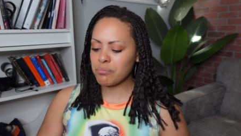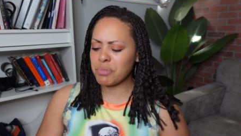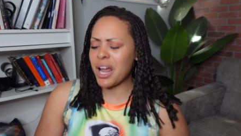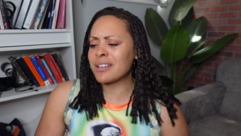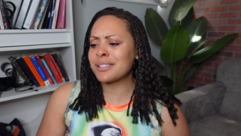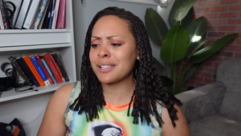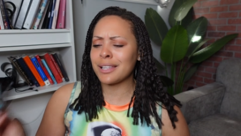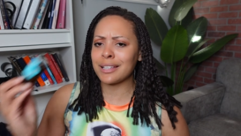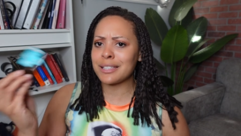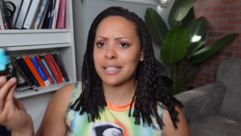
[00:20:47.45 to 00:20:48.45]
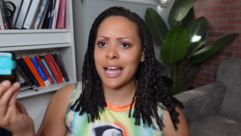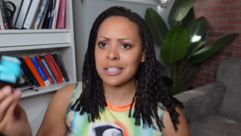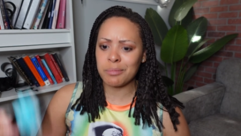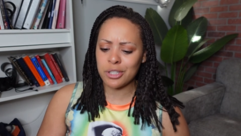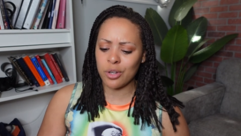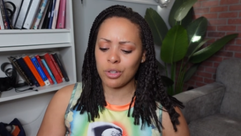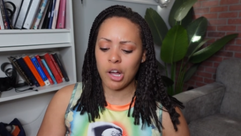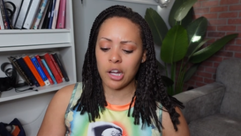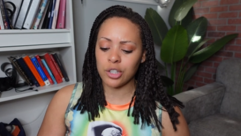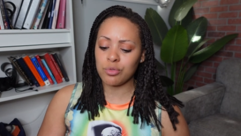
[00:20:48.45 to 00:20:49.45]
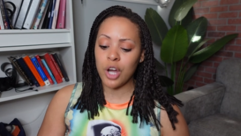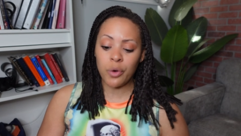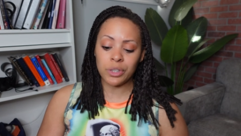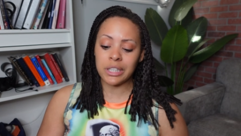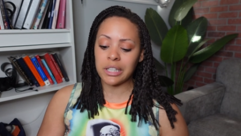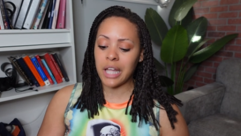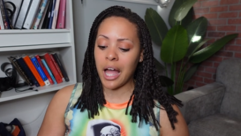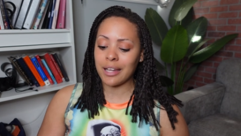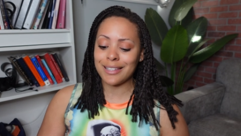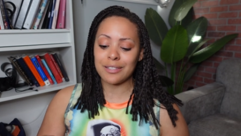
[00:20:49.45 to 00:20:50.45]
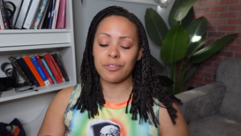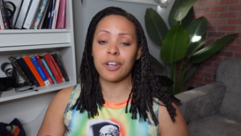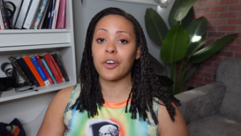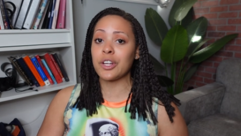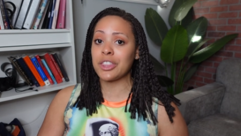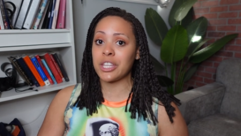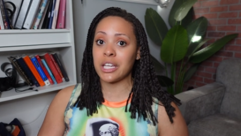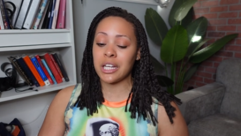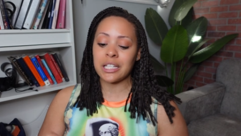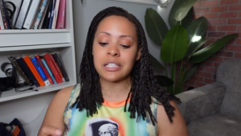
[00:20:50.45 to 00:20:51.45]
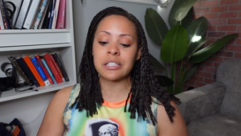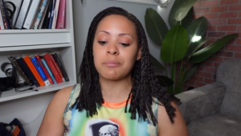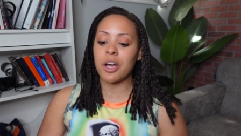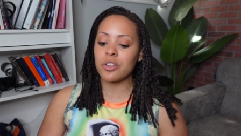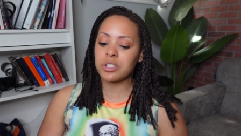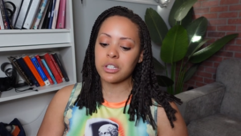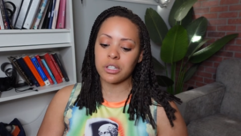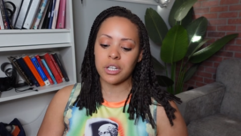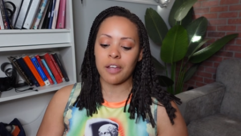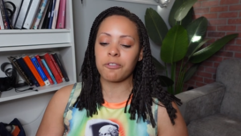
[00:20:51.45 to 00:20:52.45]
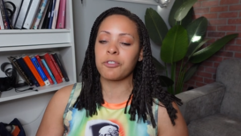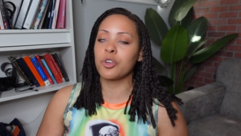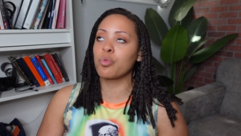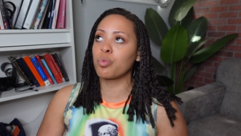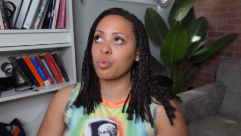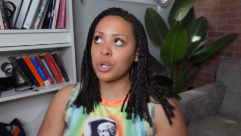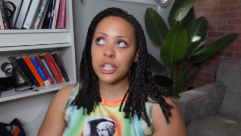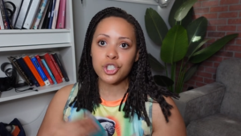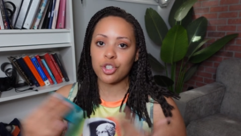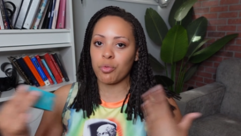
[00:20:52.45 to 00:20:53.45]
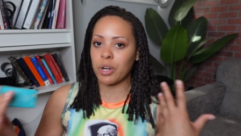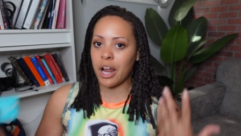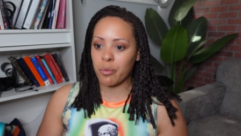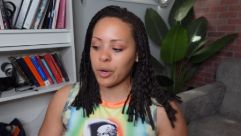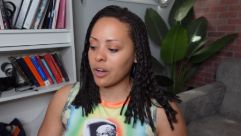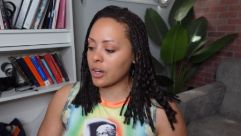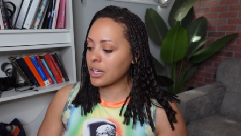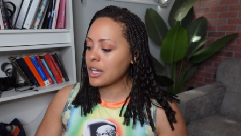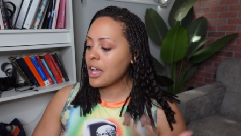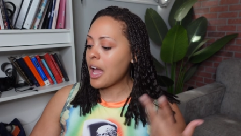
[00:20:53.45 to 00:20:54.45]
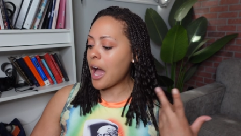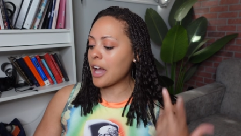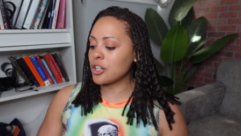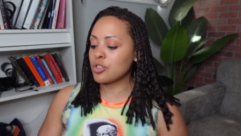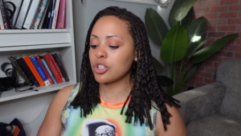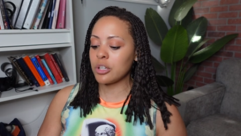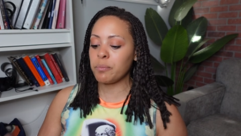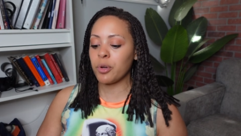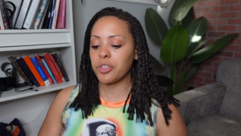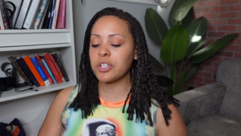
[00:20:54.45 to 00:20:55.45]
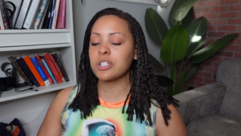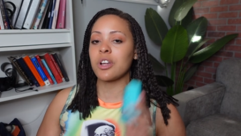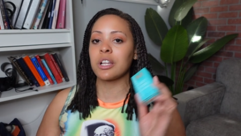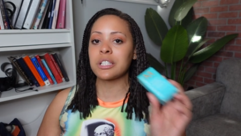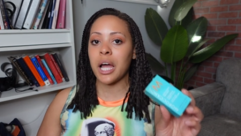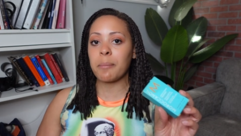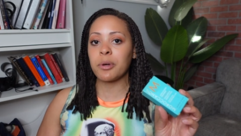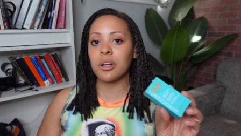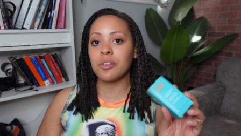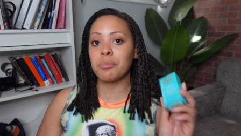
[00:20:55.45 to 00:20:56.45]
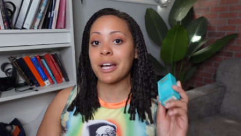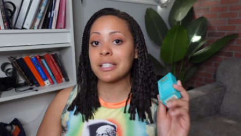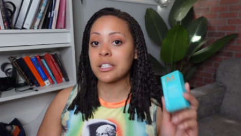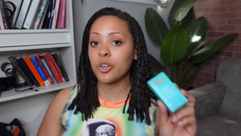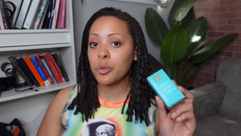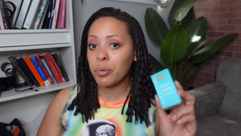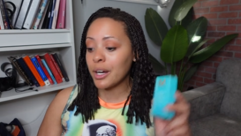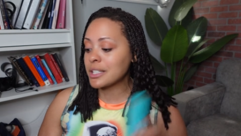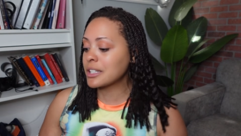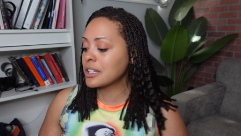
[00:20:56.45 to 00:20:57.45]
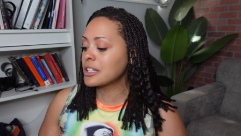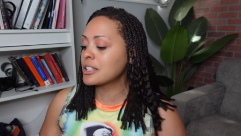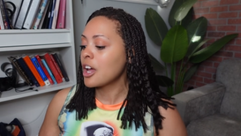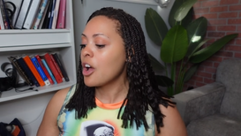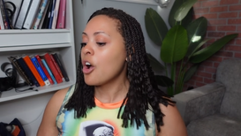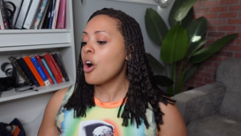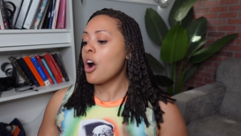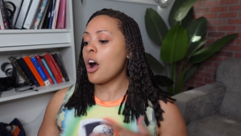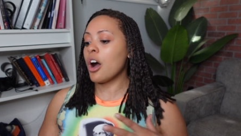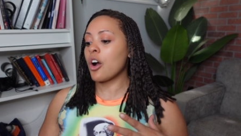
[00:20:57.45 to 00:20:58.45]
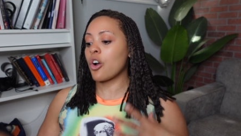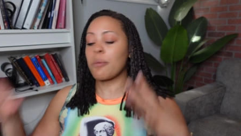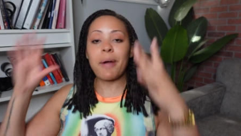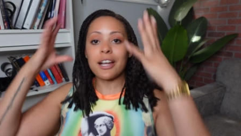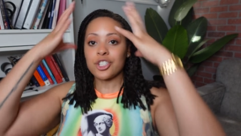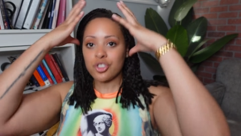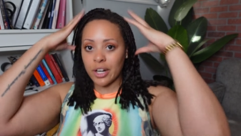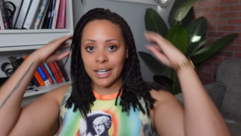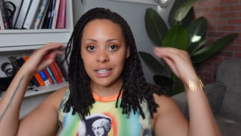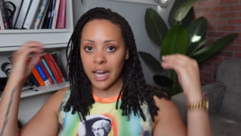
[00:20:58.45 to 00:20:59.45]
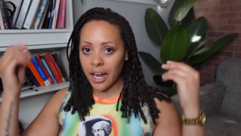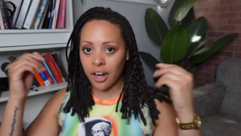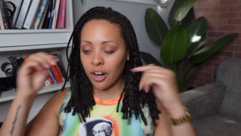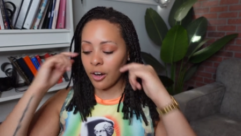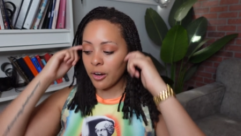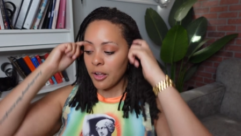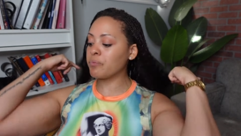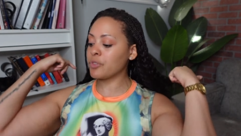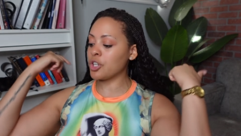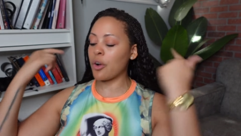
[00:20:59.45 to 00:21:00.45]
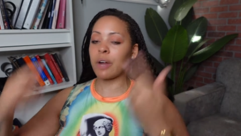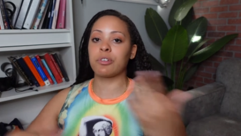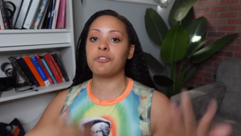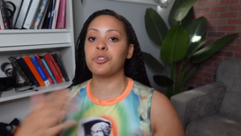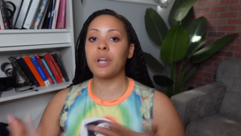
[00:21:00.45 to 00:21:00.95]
But honestly, like this lasts me so long. You don't need a lot. It's very thin. It smells good. I feel rich when I wear it. I usually put this on top of my silk presses or my straightened hair, you know, every few